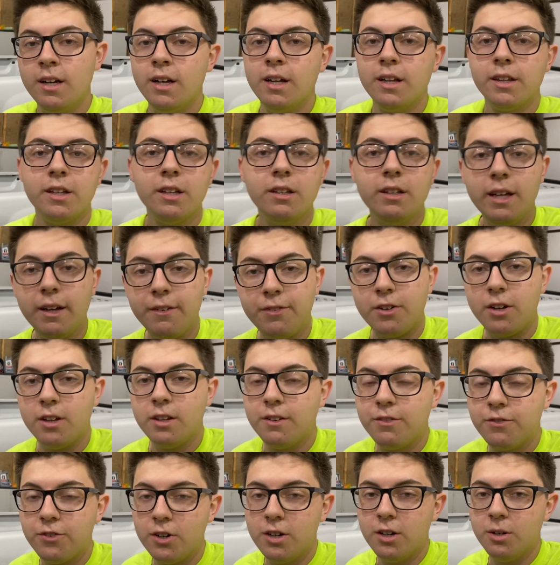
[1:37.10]
the lift on the
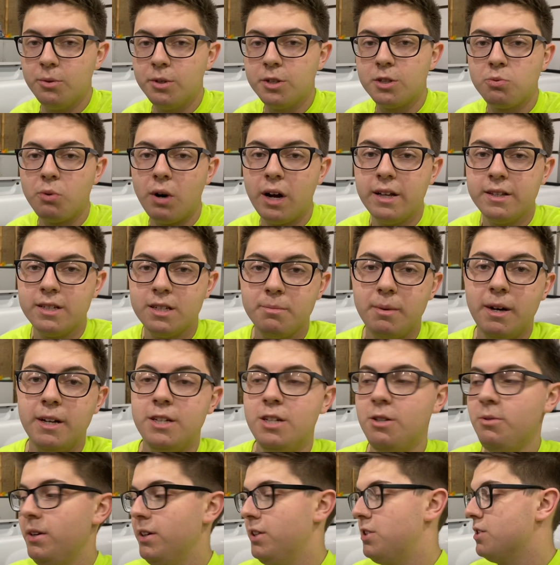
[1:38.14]
front, which widens it by
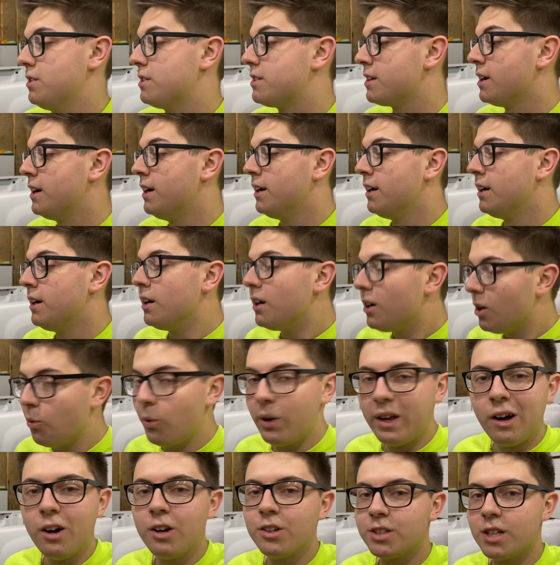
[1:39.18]
2 inches?
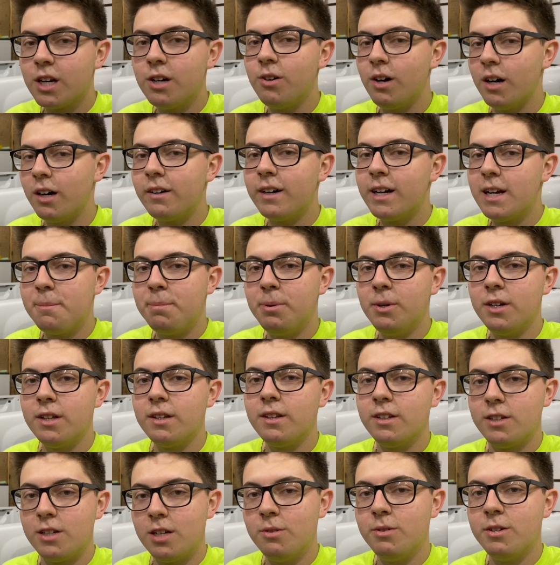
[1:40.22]
We also already put
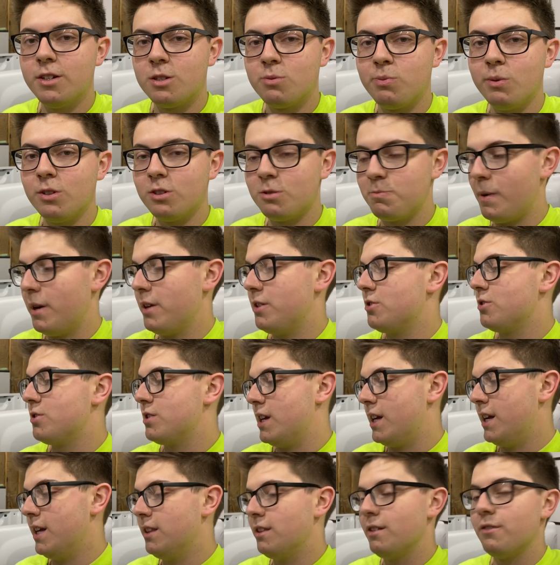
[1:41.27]
the 2-inch wheel spacers
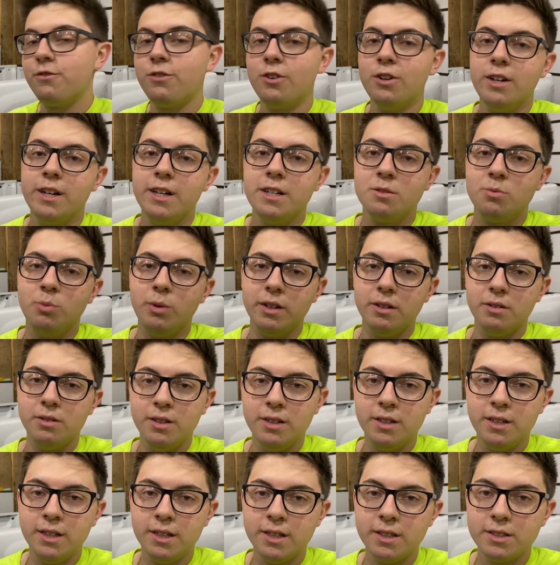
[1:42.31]
in the front as well.
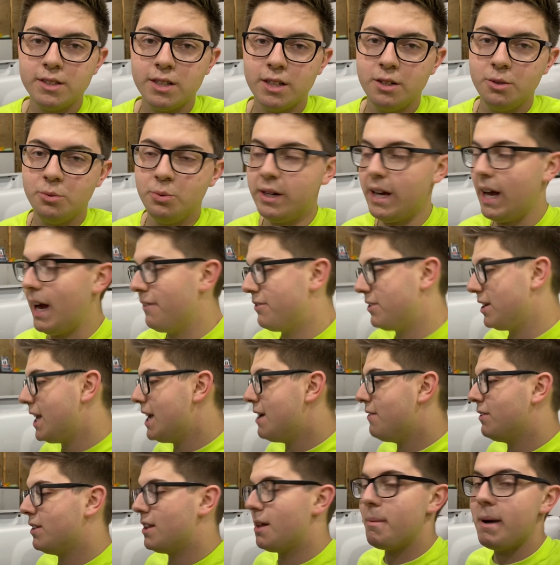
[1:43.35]
So we have to
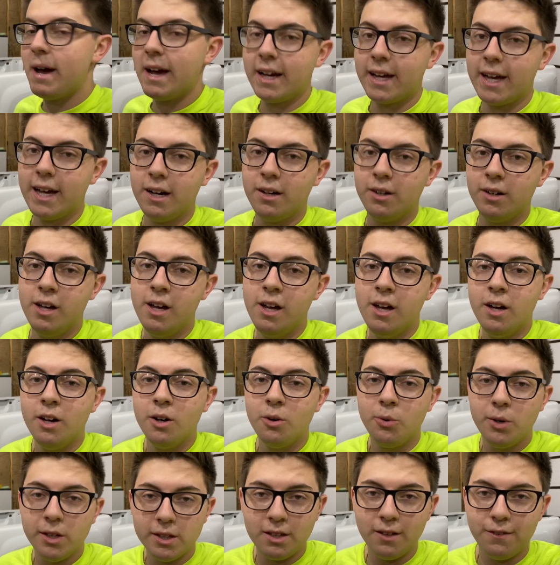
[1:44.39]
even the back out
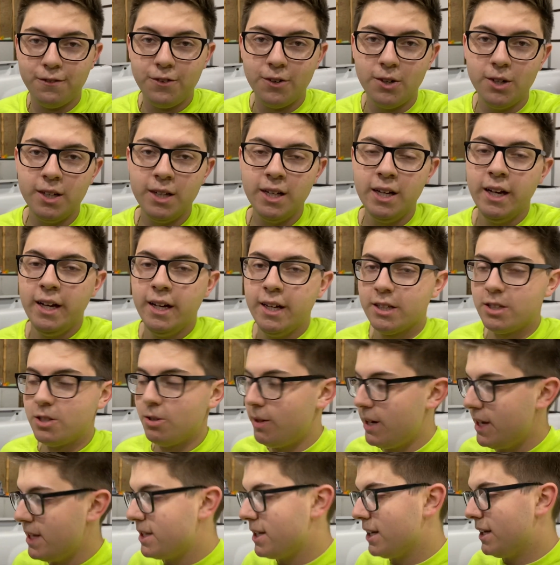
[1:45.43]
with the front. So
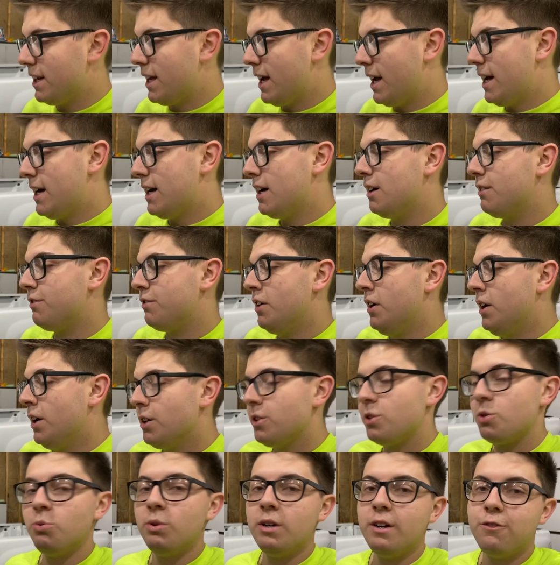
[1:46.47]
he's going to have
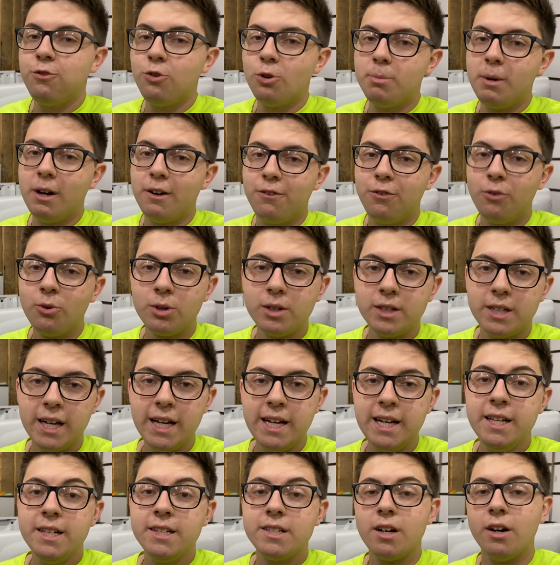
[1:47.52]

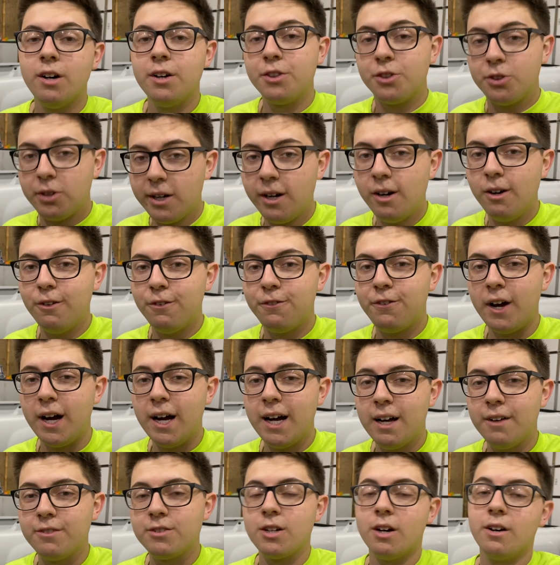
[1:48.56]
24x14s on
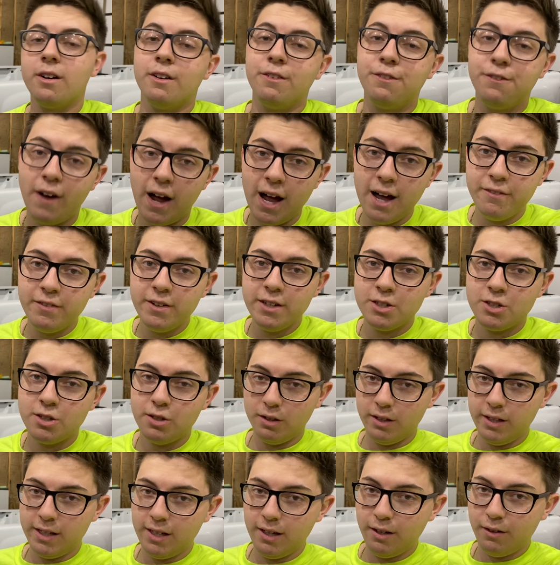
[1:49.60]
305s on a 5-inch
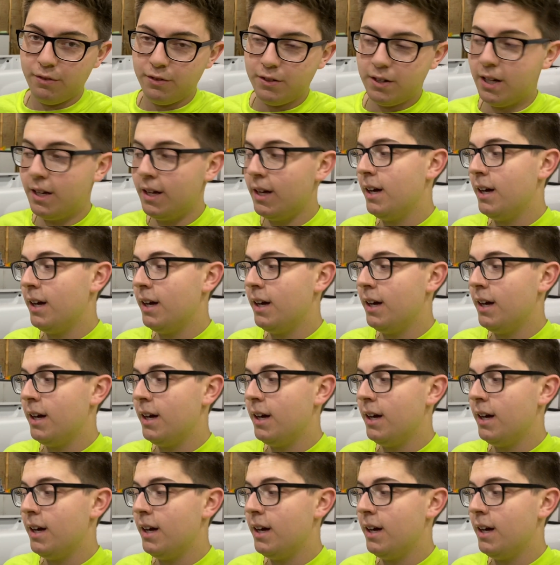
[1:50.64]
lift,